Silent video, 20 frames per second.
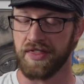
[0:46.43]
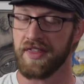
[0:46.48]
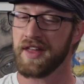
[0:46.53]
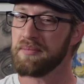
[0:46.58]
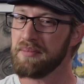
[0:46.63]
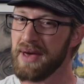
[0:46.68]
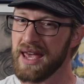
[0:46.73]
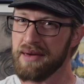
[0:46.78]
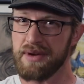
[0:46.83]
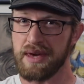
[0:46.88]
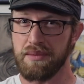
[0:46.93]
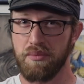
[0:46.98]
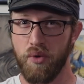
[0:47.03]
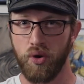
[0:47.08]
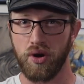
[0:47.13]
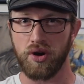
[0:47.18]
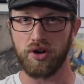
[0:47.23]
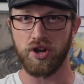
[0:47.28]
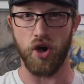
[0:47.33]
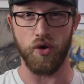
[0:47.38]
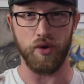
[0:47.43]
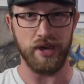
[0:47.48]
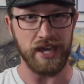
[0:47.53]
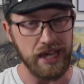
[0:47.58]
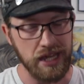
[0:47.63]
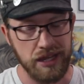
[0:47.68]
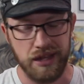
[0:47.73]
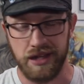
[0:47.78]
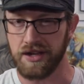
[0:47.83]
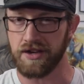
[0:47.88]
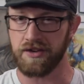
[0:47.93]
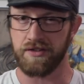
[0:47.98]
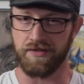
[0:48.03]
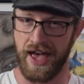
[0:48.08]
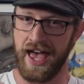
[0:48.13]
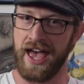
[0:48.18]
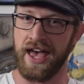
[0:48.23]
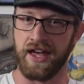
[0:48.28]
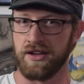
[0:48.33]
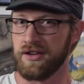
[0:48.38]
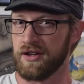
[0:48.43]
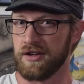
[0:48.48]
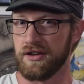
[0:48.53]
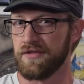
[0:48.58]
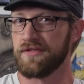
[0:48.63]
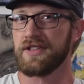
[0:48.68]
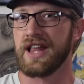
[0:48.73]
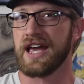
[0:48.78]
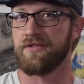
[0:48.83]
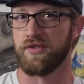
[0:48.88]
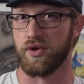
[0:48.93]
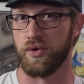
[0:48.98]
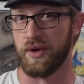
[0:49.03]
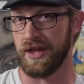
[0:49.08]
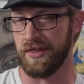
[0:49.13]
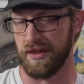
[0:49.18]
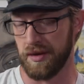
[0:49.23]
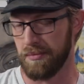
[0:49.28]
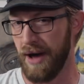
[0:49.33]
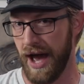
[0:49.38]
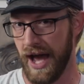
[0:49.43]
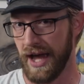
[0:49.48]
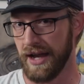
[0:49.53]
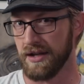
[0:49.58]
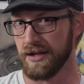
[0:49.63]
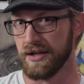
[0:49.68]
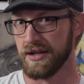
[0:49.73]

that may be more cohesive and flavory than mine.